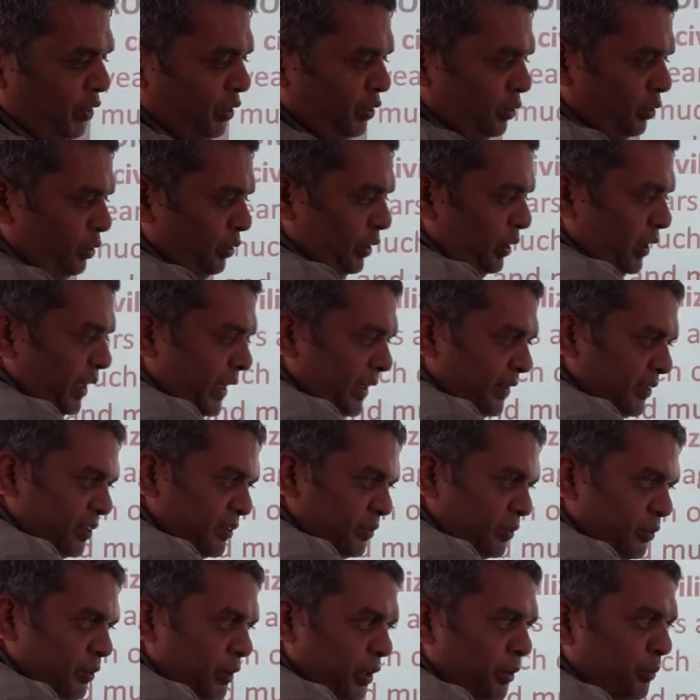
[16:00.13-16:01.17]
So next
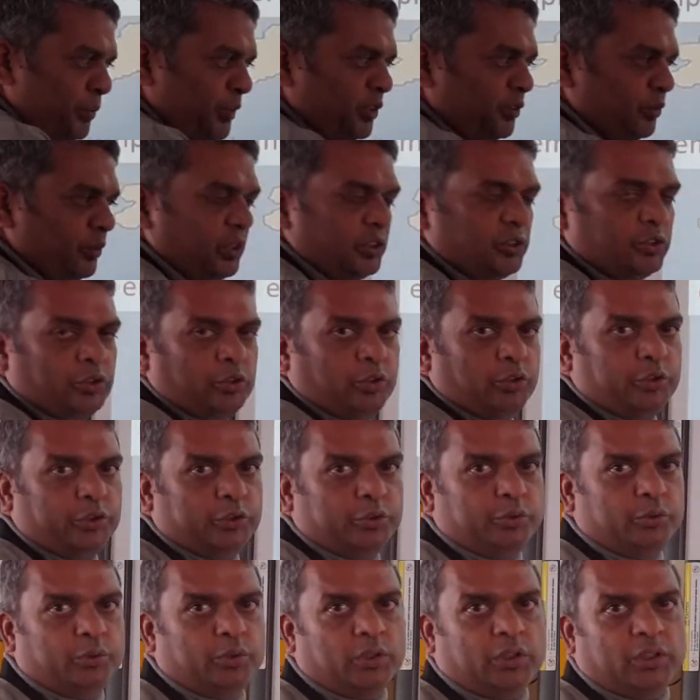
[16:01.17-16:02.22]
image will show
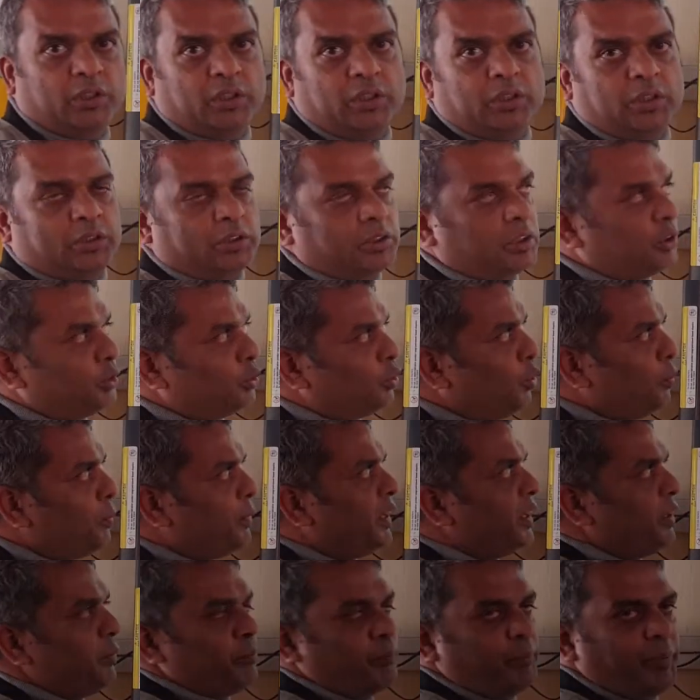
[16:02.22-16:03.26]
you the Roman
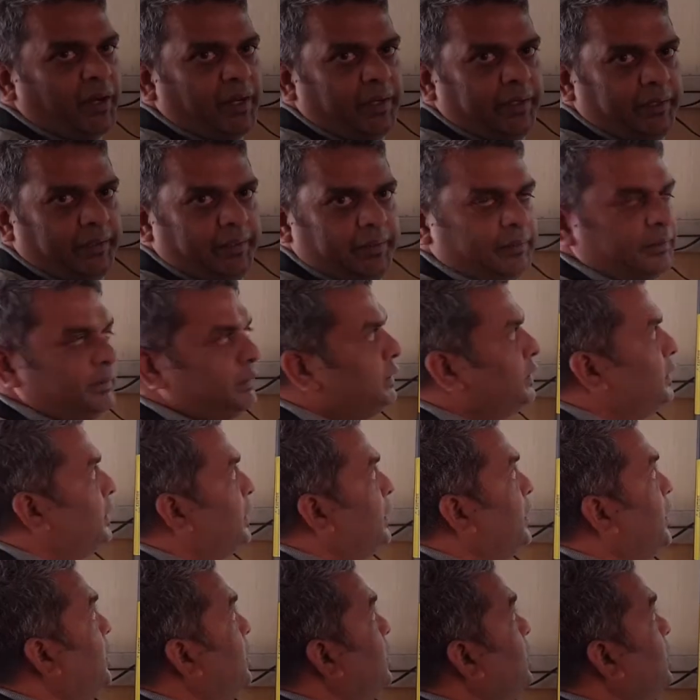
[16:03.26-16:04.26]
Empire. Okay?